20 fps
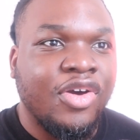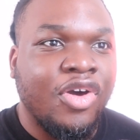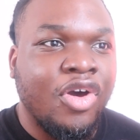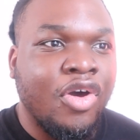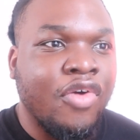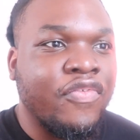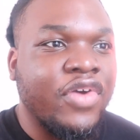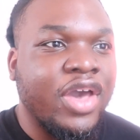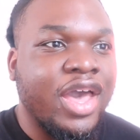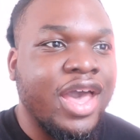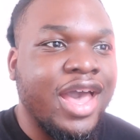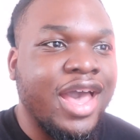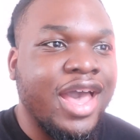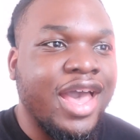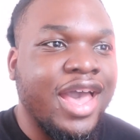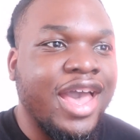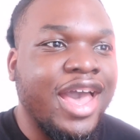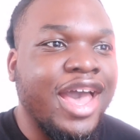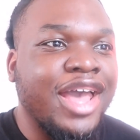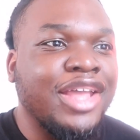of
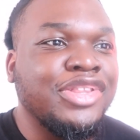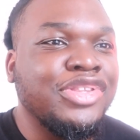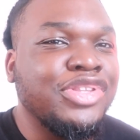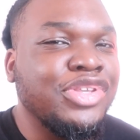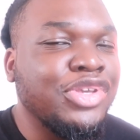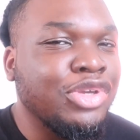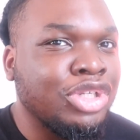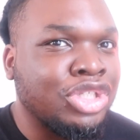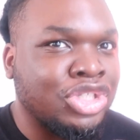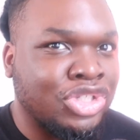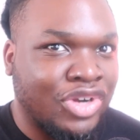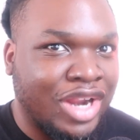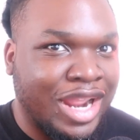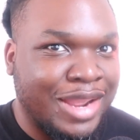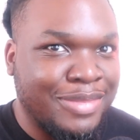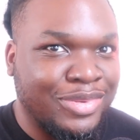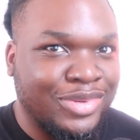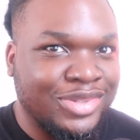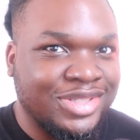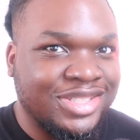a new
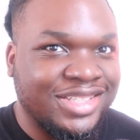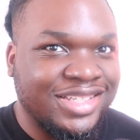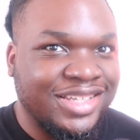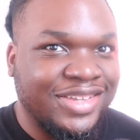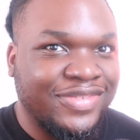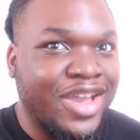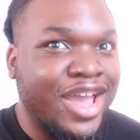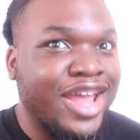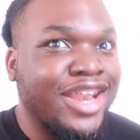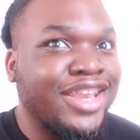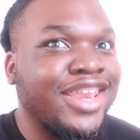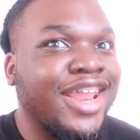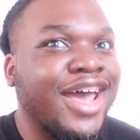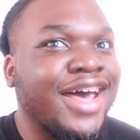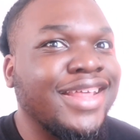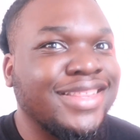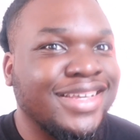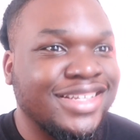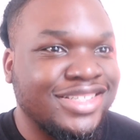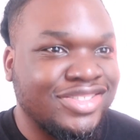tribal chief,
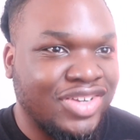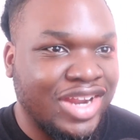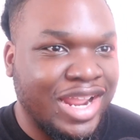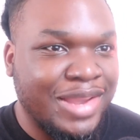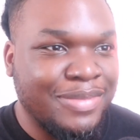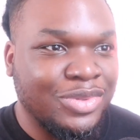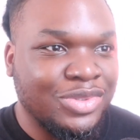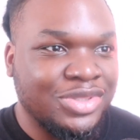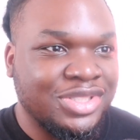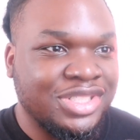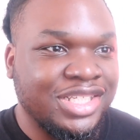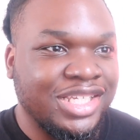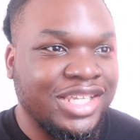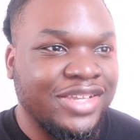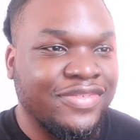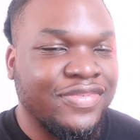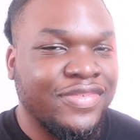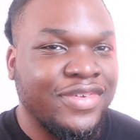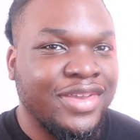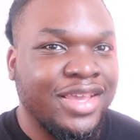another tribal
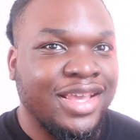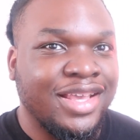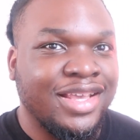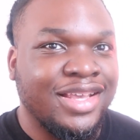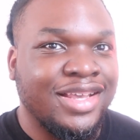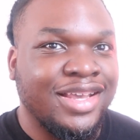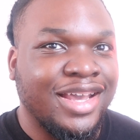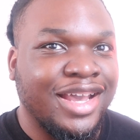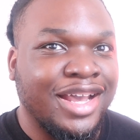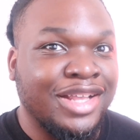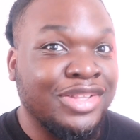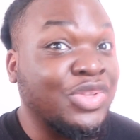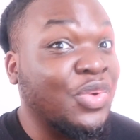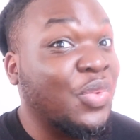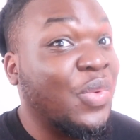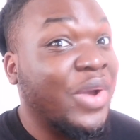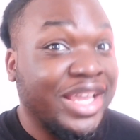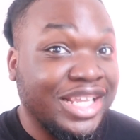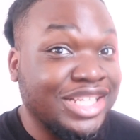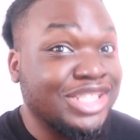chief, a
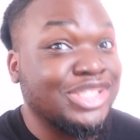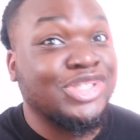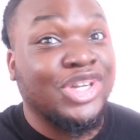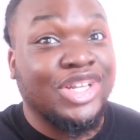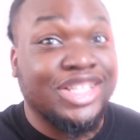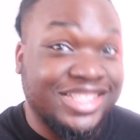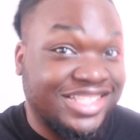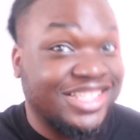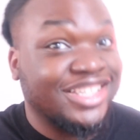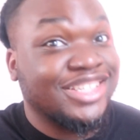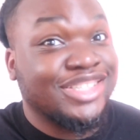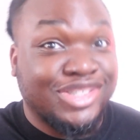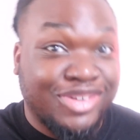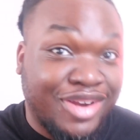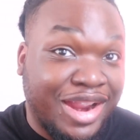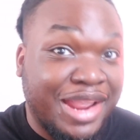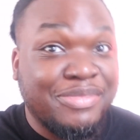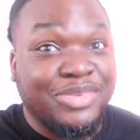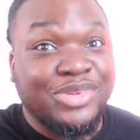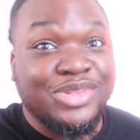Dwayne Johnson
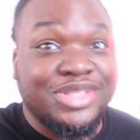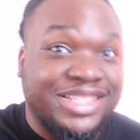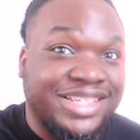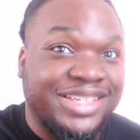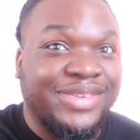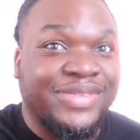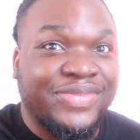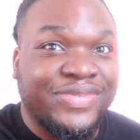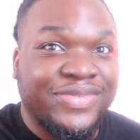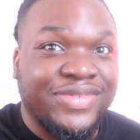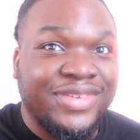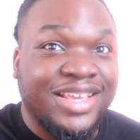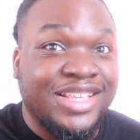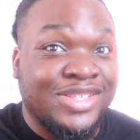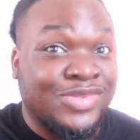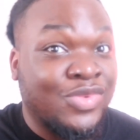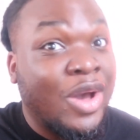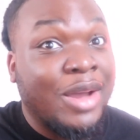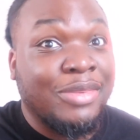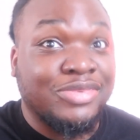tribal chief,
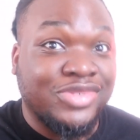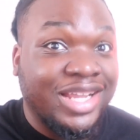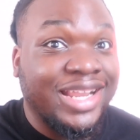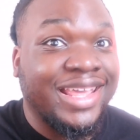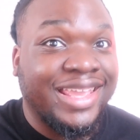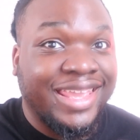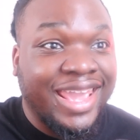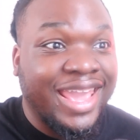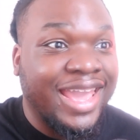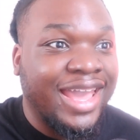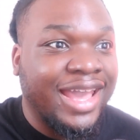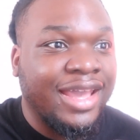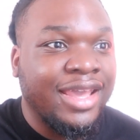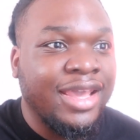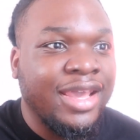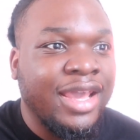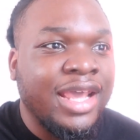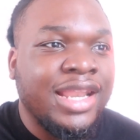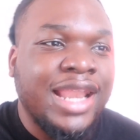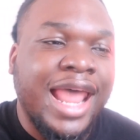is what I'm trying to get at.
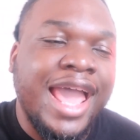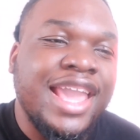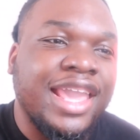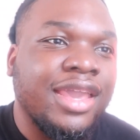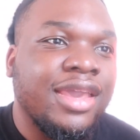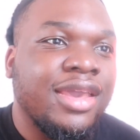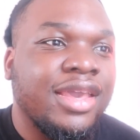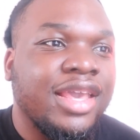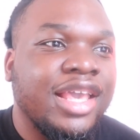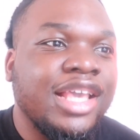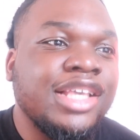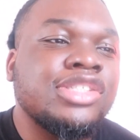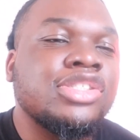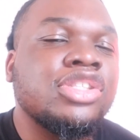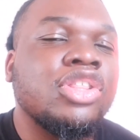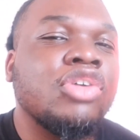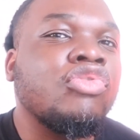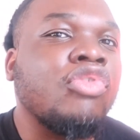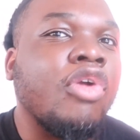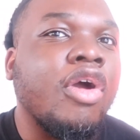Like, is
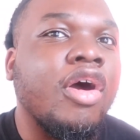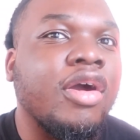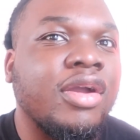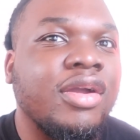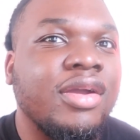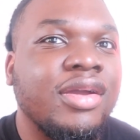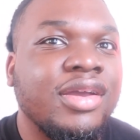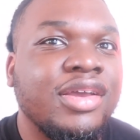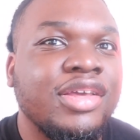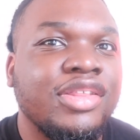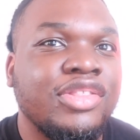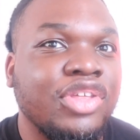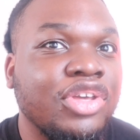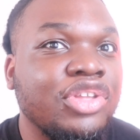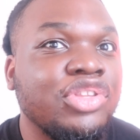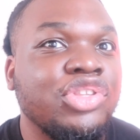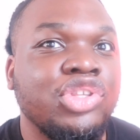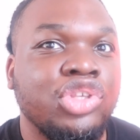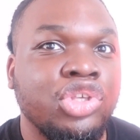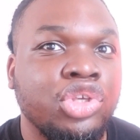The Rock
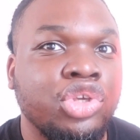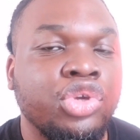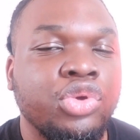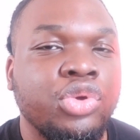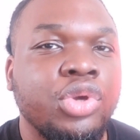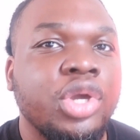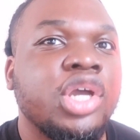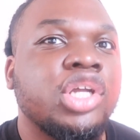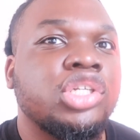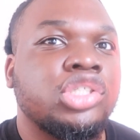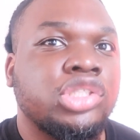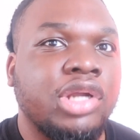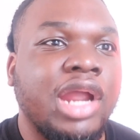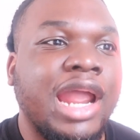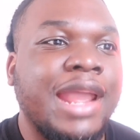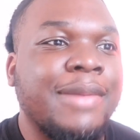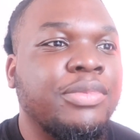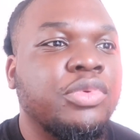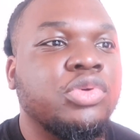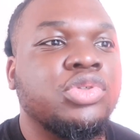the new
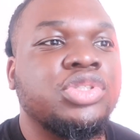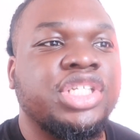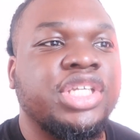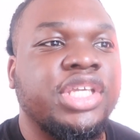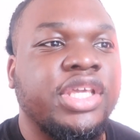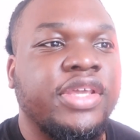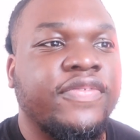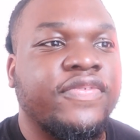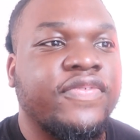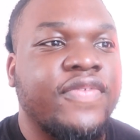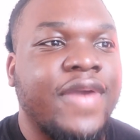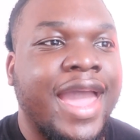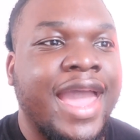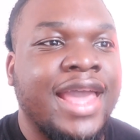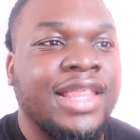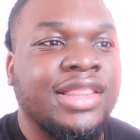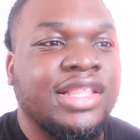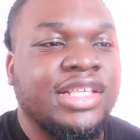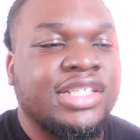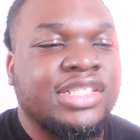tribal chief?
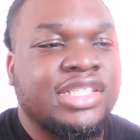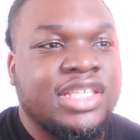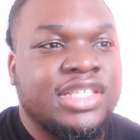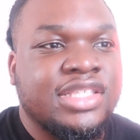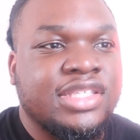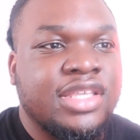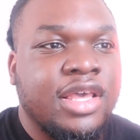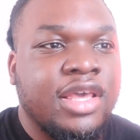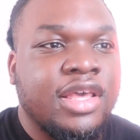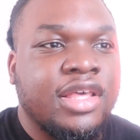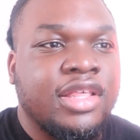And this is